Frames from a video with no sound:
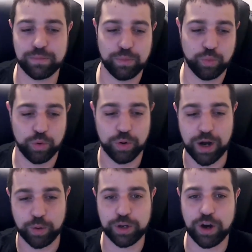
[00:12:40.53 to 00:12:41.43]

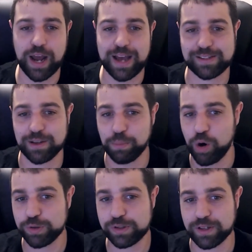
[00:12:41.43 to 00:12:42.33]
we got asked the
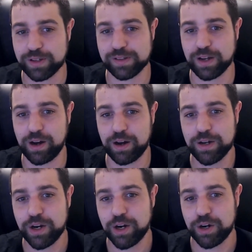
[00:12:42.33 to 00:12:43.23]
most is
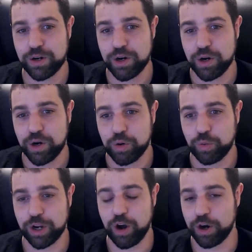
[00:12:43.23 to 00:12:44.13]

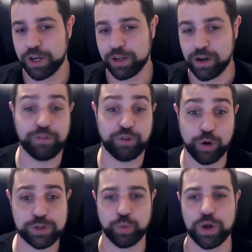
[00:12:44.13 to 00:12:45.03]
regarding, of
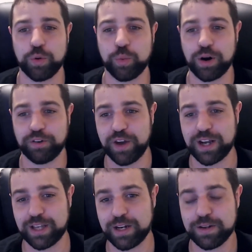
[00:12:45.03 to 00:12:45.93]
course, whether we're
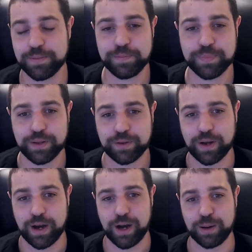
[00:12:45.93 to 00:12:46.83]
affected.
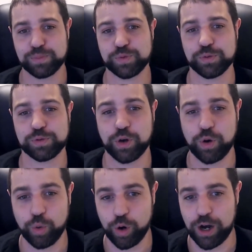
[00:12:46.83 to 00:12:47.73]

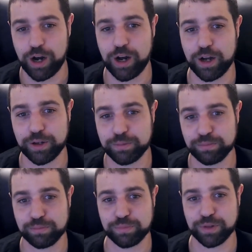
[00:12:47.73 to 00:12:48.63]

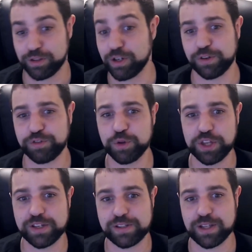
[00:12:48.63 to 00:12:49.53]
So there's a few
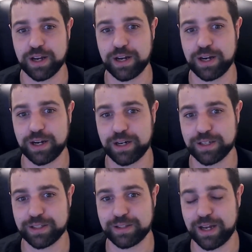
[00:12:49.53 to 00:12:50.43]
things
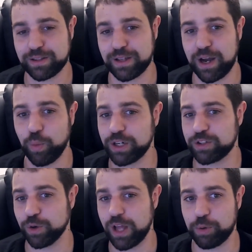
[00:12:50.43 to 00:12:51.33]
that I
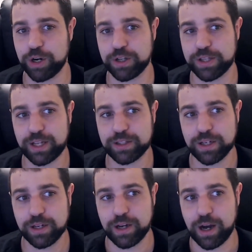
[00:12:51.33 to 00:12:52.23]
wanted to elaborate on that.
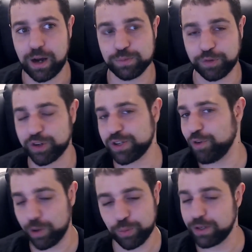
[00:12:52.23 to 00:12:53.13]
So first of
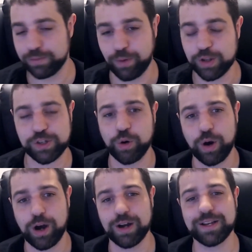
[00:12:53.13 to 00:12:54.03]
all, we also